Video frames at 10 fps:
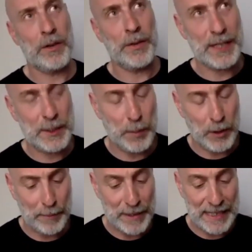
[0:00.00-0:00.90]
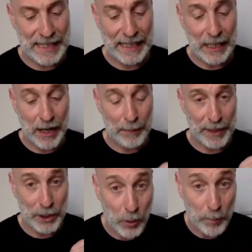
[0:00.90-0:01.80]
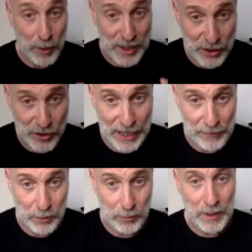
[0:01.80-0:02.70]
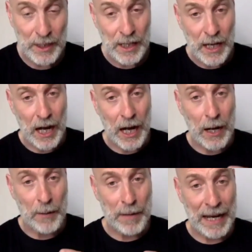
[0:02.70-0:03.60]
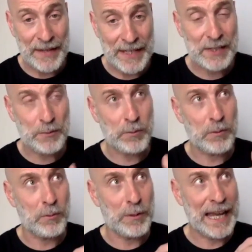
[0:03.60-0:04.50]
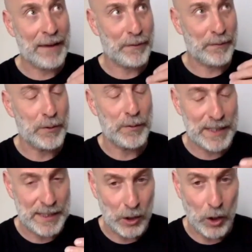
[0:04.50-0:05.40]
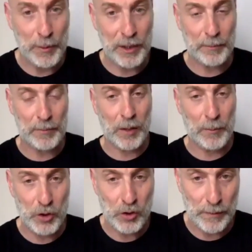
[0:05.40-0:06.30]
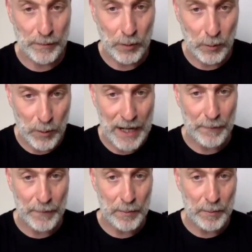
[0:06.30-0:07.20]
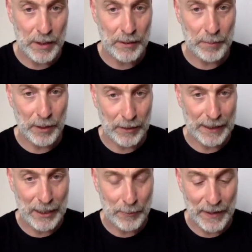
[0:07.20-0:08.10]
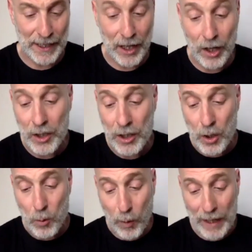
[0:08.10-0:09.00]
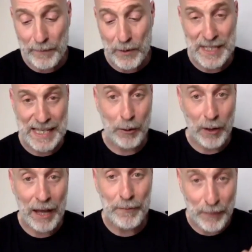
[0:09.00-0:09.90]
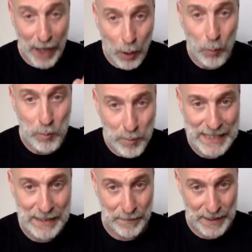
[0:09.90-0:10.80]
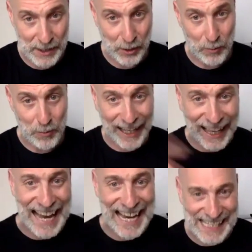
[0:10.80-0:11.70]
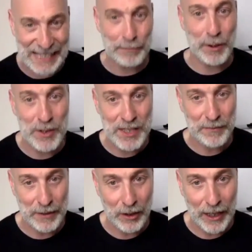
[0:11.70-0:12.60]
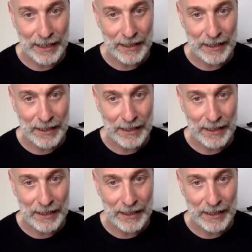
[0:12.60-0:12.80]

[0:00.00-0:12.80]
this book in particular, but your books in general? And this is, we have a few things in common. I'm not sure if you're aware of them, but I'll let you know what they are. One of them is our love of old metaphysical classic books, if you like,